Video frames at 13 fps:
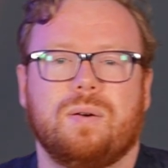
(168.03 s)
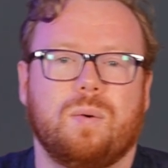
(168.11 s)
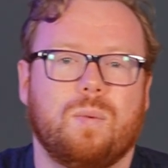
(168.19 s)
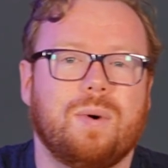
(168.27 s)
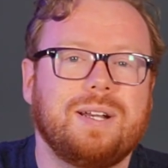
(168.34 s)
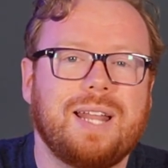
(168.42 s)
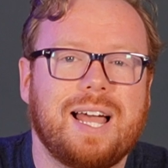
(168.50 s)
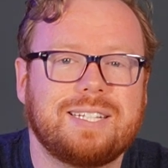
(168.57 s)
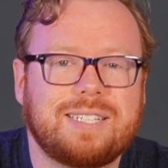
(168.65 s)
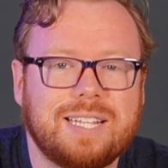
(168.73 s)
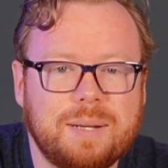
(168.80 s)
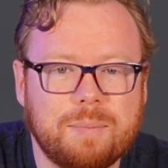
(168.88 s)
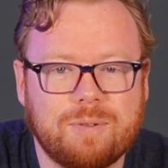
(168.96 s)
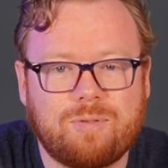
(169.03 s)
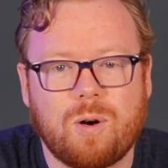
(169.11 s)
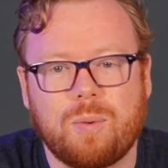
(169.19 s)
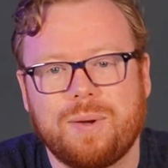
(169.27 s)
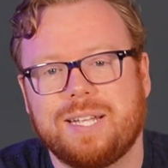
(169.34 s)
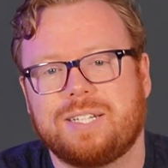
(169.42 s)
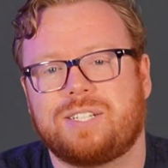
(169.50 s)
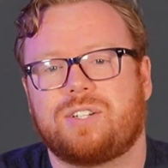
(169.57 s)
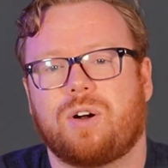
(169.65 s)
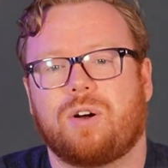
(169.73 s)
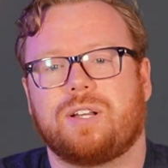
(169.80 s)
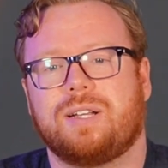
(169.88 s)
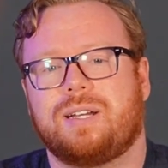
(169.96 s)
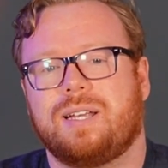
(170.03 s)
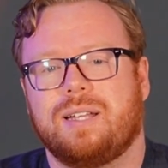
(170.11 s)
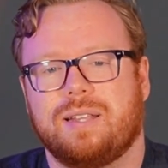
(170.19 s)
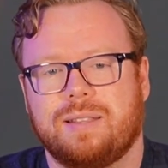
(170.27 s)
One last thing before we get started.